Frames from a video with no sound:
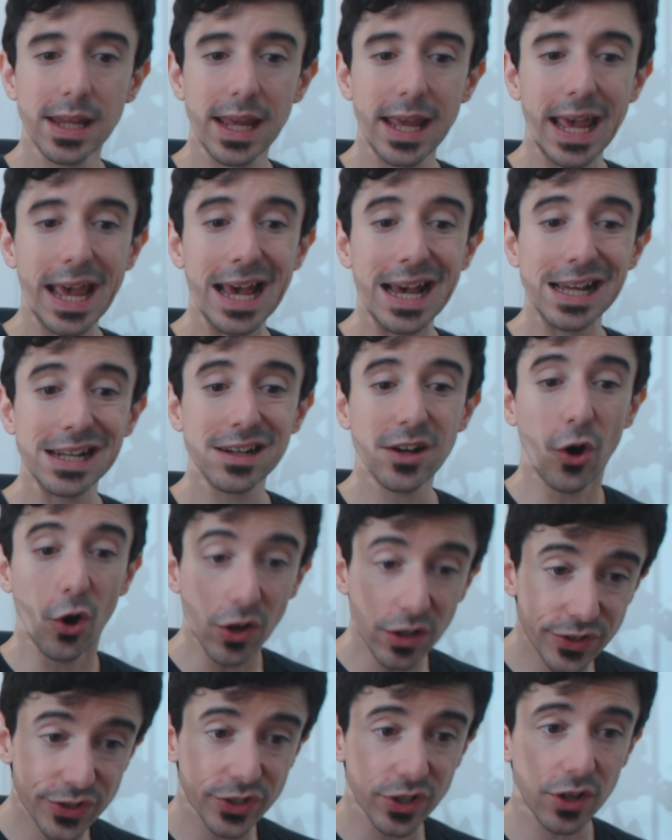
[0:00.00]
And
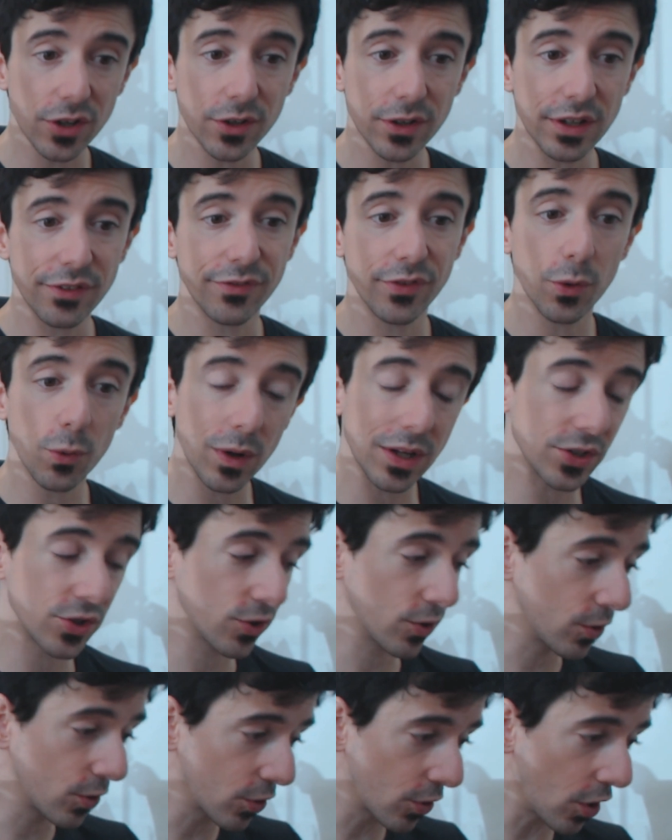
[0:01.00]
also, if you want
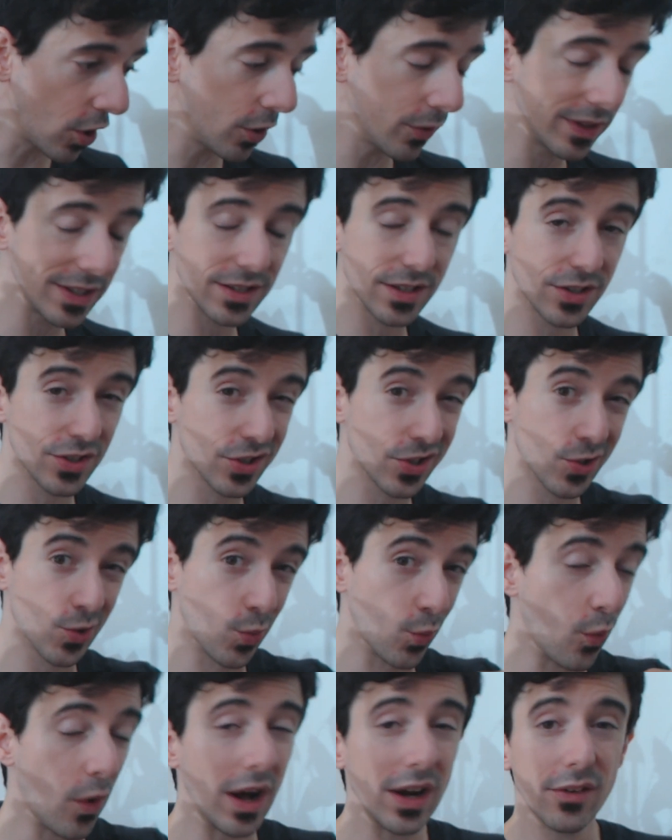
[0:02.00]
to grow, this is
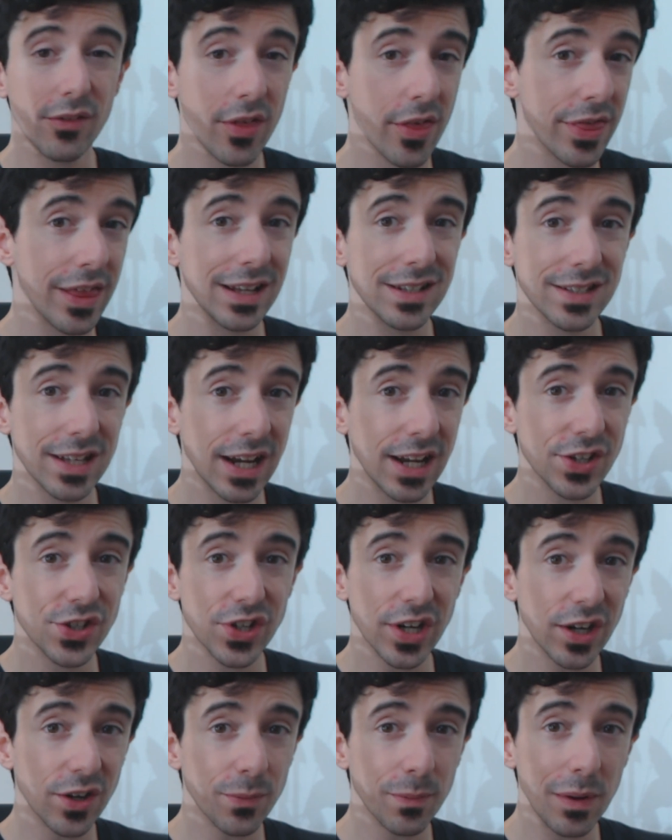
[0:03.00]
just one of the things that I
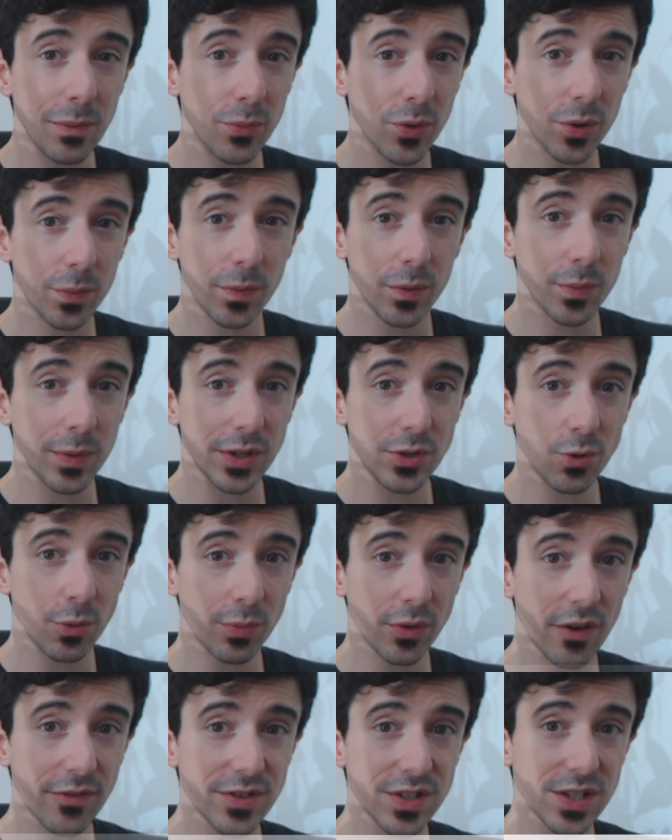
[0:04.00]
share on my book, Perpetual
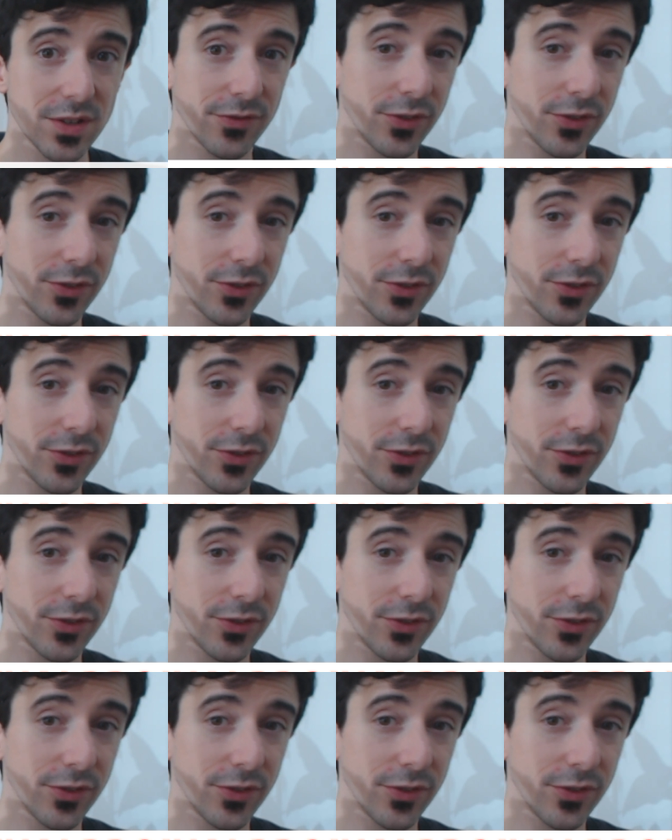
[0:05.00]
Profits.